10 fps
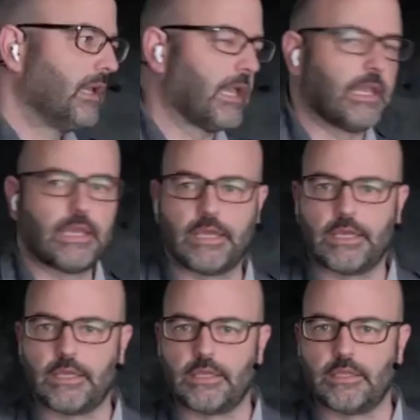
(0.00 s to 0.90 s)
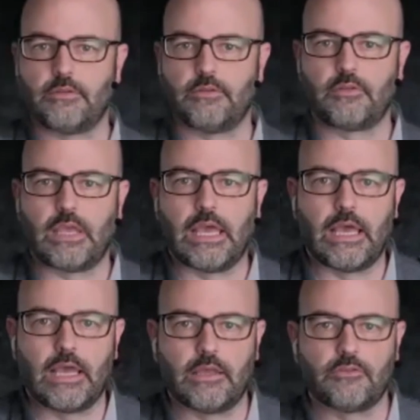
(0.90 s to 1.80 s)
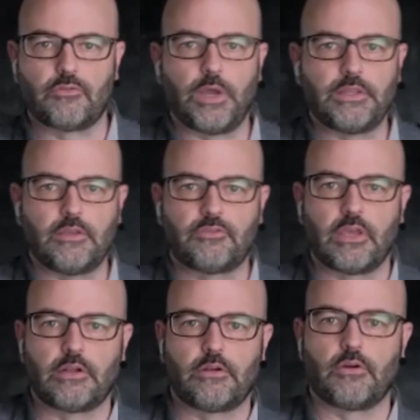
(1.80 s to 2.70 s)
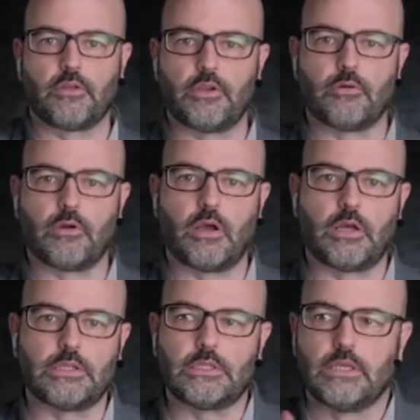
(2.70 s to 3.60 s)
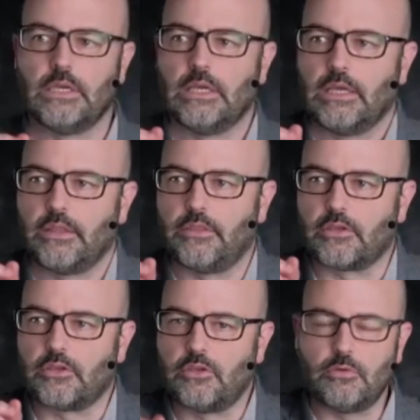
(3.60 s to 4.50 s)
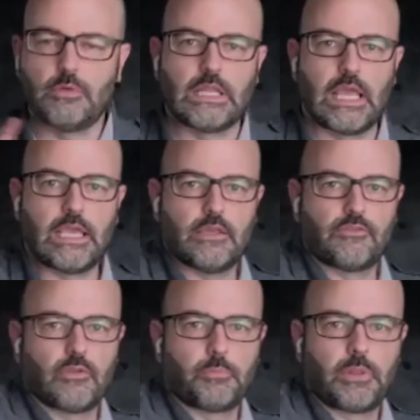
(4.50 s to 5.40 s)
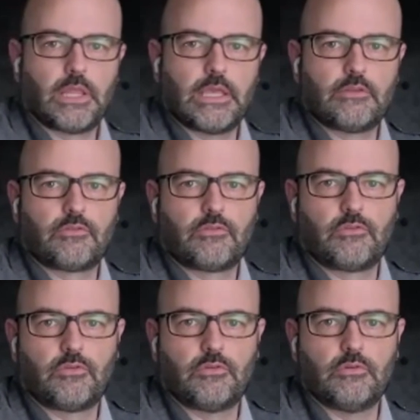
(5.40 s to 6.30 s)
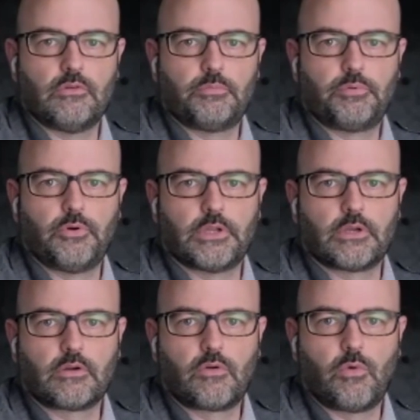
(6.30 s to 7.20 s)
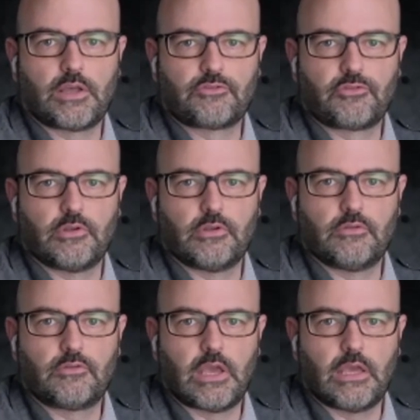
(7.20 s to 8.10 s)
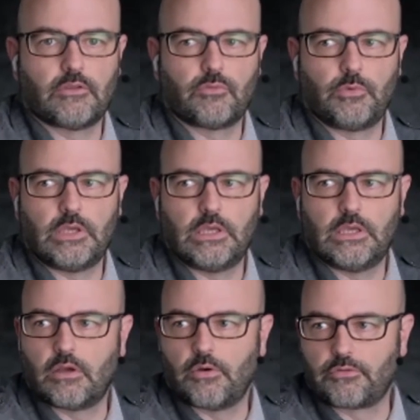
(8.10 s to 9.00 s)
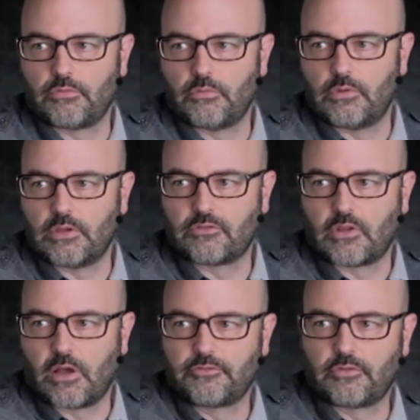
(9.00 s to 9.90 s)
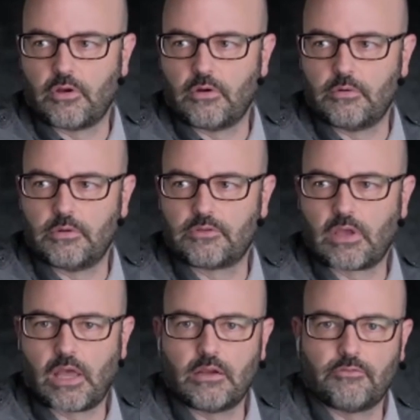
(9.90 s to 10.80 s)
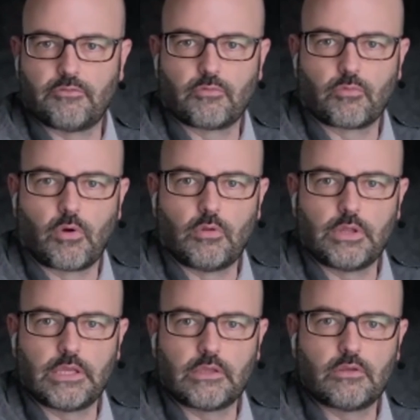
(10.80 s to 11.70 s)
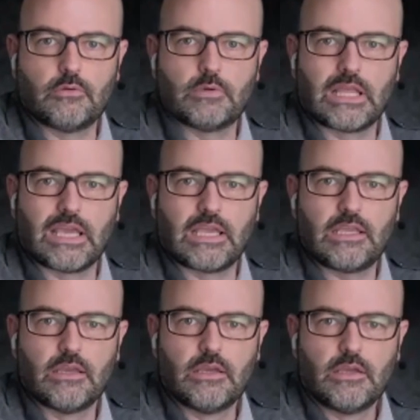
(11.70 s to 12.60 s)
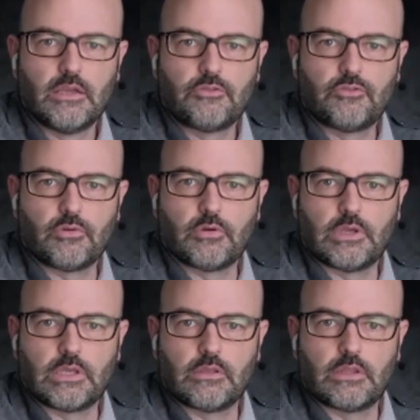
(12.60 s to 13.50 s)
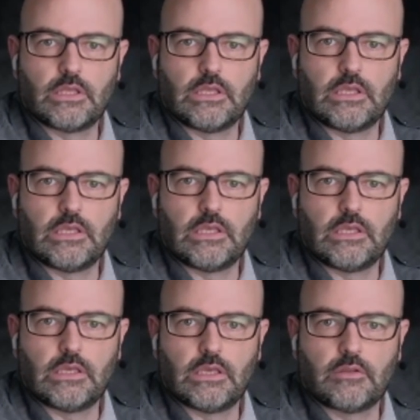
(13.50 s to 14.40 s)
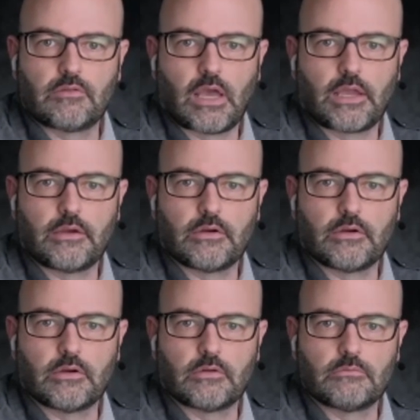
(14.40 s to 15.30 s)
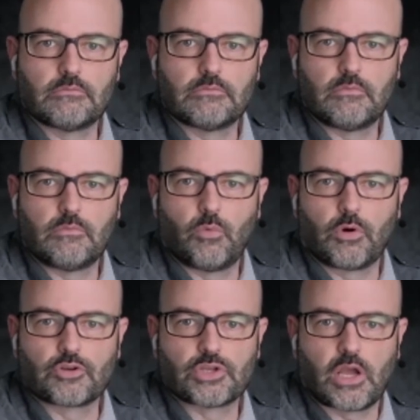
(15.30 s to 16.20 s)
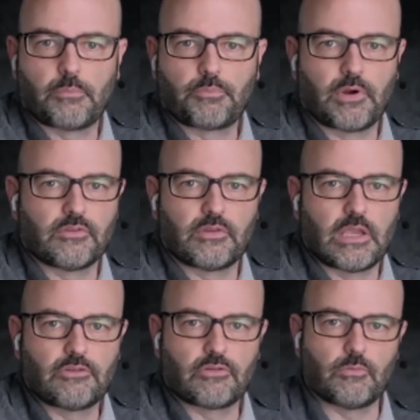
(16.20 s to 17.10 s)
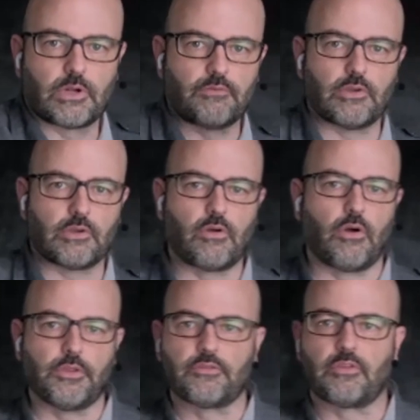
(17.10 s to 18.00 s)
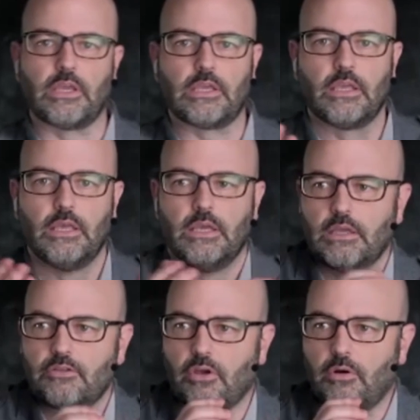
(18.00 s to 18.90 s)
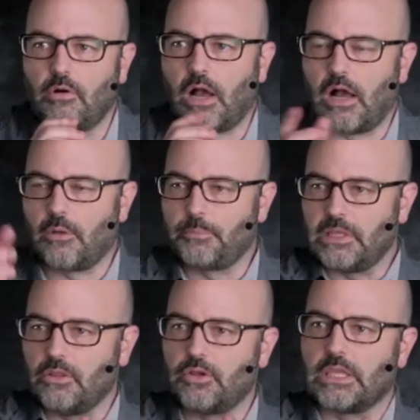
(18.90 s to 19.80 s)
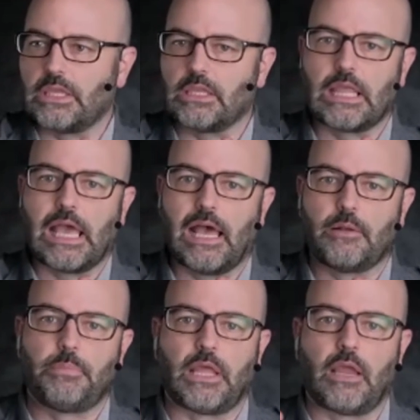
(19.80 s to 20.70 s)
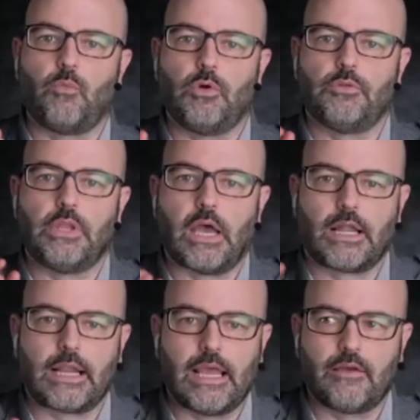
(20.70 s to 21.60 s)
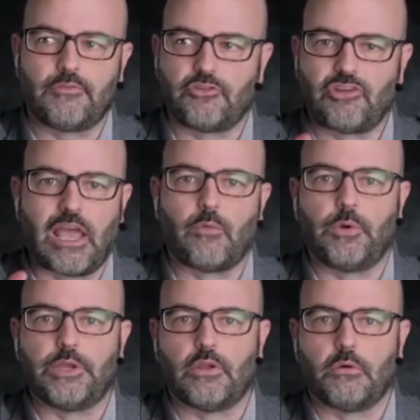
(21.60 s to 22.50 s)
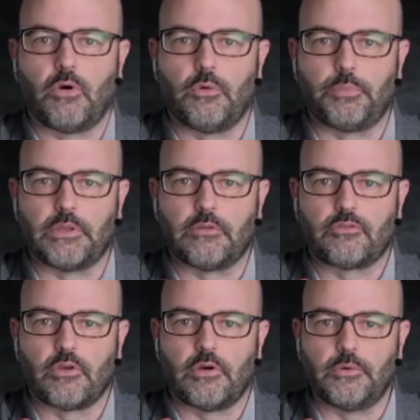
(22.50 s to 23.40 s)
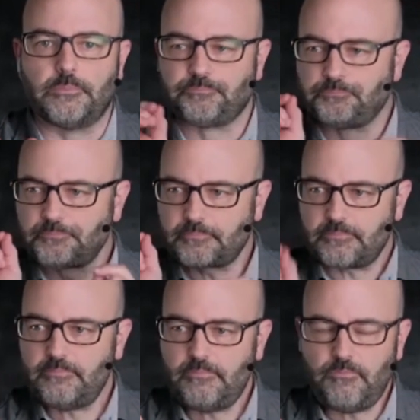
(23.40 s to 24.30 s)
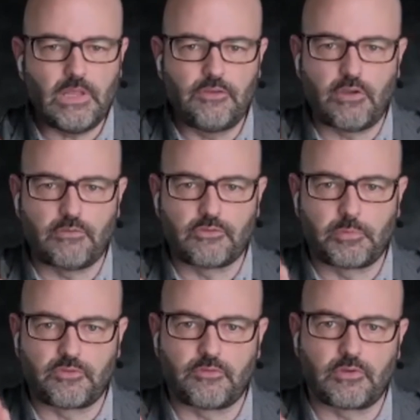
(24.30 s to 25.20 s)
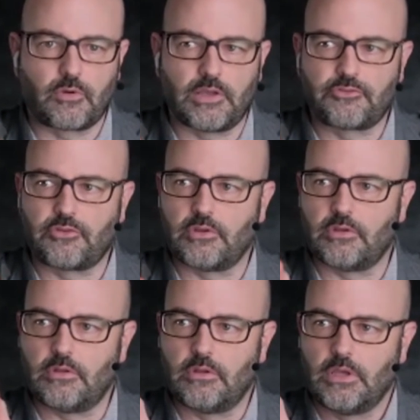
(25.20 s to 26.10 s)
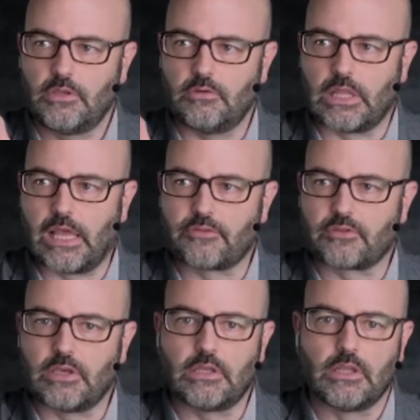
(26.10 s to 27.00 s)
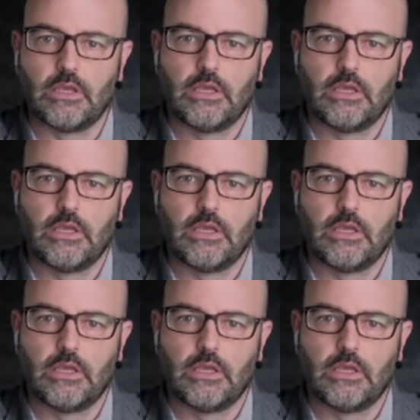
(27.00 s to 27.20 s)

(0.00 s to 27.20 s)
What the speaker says: And as Wendy said earlier on, the Q&A is the place to put questions as we go through this stuff. So it's kind of rolling Q&A during the entire workshop, presentation, whatever you call this thing. So I'll be looking at that, but I will not have the chat window open. So if you have a specific question, you can ask it.